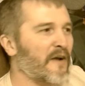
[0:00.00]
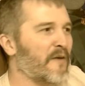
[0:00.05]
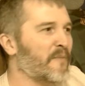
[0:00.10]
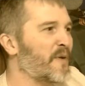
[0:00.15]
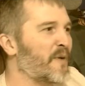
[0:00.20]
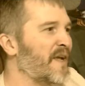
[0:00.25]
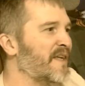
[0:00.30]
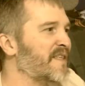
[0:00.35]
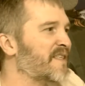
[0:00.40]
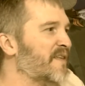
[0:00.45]
You know,
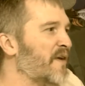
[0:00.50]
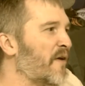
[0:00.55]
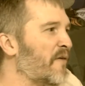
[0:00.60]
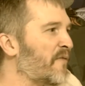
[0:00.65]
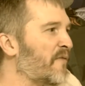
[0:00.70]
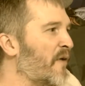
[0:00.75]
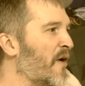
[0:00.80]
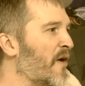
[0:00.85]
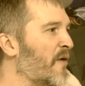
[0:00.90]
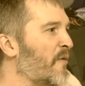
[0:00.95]
being so
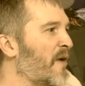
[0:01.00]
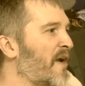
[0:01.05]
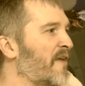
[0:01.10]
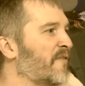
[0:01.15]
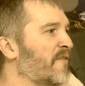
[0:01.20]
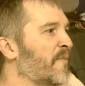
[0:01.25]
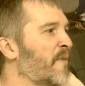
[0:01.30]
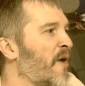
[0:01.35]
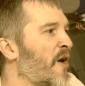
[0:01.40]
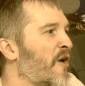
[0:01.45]
far away
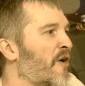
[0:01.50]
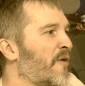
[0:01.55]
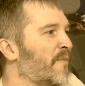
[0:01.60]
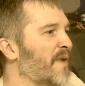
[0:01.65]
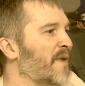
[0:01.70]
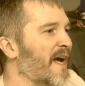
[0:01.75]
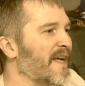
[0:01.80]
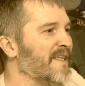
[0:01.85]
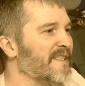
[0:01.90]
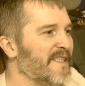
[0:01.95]
from
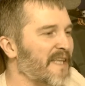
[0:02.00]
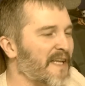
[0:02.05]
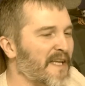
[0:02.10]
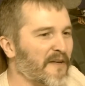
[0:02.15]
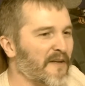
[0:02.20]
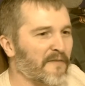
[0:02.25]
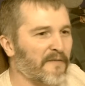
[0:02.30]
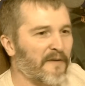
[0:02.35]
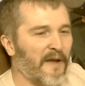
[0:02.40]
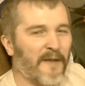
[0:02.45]
home, not
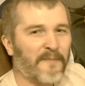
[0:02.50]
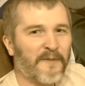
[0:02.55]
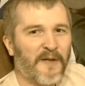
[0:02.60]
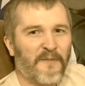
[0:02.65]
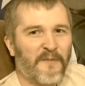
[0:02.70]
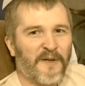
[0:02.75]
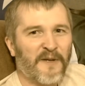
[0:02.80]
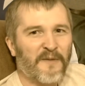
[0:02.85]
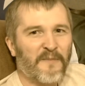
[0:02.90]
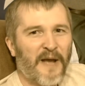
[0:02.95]
seeing your family.
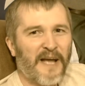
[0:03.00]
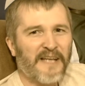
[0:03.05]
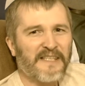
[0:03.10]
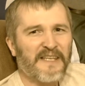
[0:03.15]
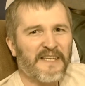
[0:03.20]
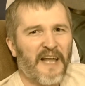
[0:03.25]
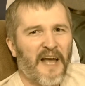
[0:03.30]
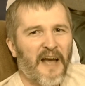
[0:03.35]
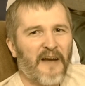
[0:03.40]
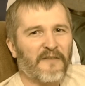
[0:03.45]
I mean,
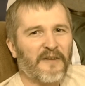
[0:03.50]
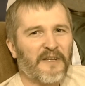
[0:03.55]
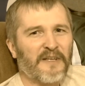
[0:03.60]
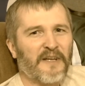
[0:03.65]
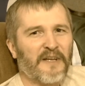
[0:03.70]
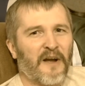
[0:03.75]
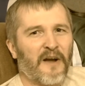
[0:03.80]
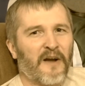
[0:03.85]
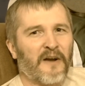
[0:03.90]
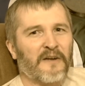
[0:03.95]
imagine
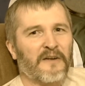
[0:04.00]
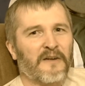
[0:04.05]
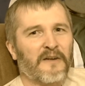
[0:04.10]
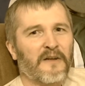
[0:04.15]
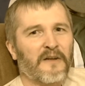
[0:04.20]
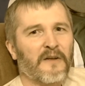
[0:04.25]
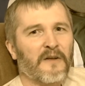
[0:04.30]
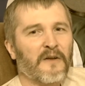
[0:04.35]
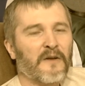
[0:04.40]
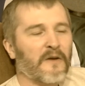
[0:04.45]
having
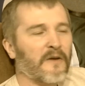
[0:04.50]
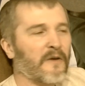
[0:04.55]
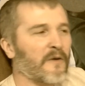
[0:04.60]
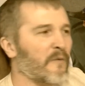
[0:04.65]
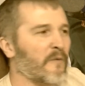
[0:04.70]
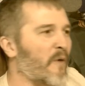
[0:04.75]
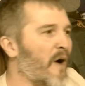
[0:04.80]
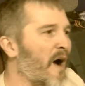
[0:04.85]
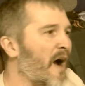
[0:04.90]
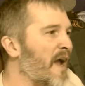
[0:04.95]
young
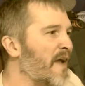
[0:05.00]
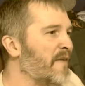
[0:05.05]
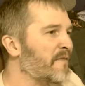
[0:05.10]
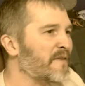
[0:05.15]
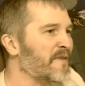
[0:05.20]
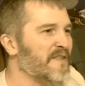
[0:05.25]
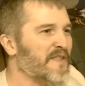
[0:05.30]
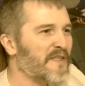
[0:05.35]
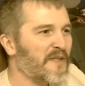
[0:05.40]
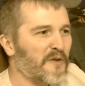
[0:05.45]

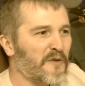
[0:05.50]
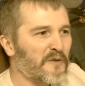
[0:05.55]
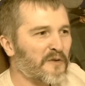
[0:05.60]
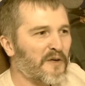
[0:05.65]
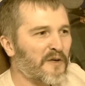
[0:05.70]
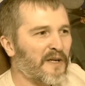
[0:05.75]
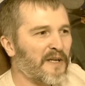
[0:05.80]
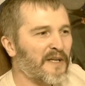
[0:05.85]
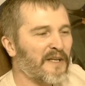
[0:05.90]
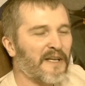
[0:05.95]
wife and
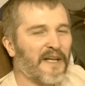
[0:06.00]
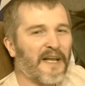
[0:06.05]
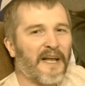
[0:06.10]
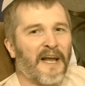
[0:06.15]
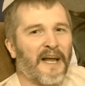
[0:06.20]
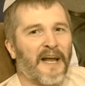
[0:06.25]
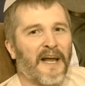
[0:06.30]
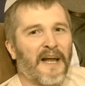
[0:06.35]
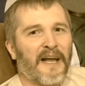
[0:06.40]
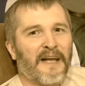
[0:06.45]
children
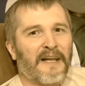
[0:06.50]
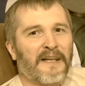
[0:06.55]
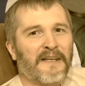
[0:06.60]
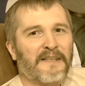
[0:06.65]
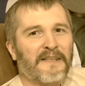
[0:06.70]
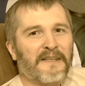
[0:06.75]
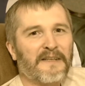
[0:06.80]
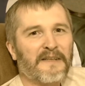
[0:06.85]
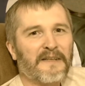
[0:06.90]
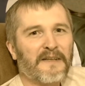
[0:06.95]

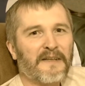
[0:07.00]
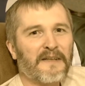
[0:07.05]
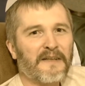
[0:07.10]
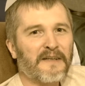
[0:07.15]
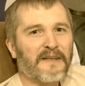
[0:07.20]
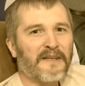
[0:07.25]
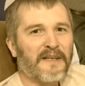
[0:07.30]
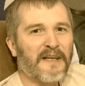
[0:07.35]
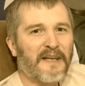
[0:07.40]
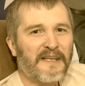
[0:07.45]
and
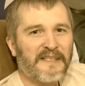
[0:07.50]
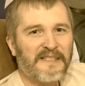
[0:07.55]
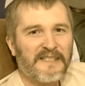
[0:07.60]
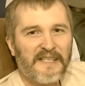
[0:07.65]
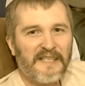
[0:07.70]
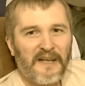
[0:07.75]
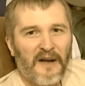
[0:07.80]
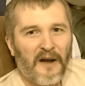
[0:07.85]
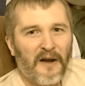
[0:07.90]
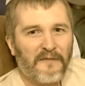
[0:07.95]
getting
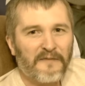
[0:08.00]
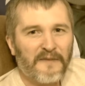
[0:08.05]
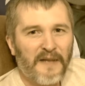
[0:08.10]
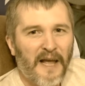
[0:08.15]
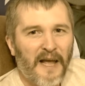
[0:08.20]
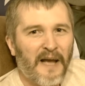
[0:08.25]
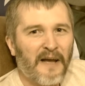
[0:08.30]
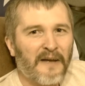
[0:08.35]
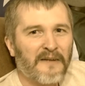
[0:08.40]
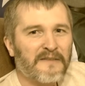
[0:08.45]
sent off
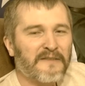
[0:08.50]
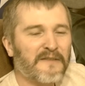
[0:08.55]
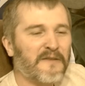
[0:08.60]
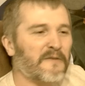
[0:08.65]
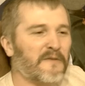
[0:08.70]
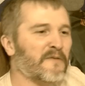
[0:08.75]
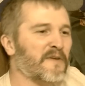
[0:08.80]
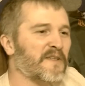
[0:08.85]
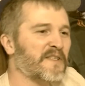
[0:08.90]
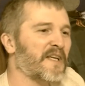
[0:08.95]
down
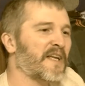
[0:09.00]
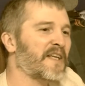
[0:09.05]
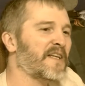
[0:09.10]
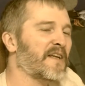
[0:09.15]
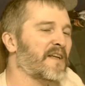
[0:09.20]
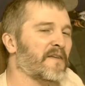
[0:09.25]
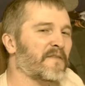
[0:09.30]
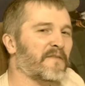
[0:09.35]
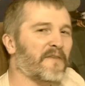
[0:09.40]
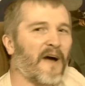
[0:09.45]
to
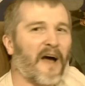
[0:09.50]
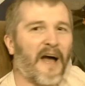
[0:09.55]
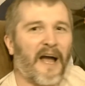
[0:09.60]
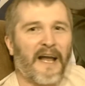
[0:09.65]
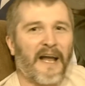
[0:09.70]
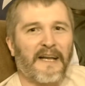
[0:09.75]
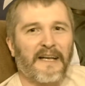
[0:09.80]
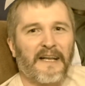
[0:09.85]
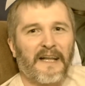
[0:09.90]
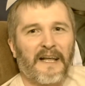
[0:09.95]
Virginia to
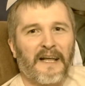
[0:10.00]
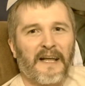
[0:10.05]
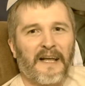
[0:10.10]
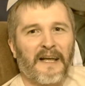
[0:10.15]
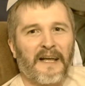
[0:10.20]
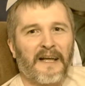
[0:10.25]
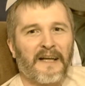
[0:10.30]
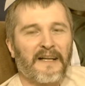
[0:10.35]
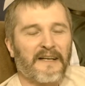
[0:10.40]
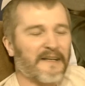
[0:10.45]
fight
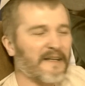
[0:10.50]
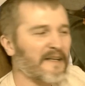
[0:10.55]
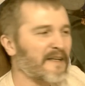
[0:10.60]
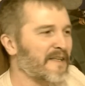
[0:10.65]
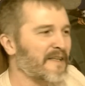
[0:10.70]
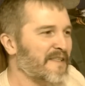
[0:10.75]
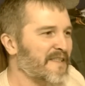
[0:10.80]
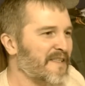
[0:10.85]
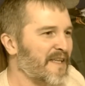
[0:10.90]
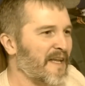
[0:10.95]
and
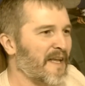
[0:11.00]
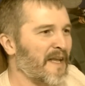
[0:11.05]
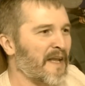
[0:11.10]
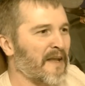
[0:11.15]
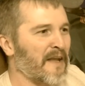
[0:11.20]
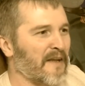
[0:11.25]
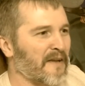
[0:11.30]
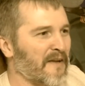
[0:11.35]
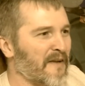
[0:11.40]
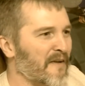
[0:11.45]

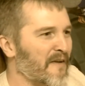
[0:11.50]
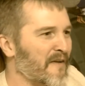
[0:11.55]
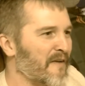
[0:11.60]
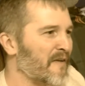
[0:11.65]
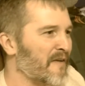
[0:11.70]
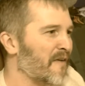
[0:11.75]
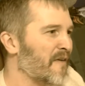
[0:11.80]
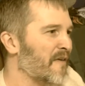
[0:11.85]
seeing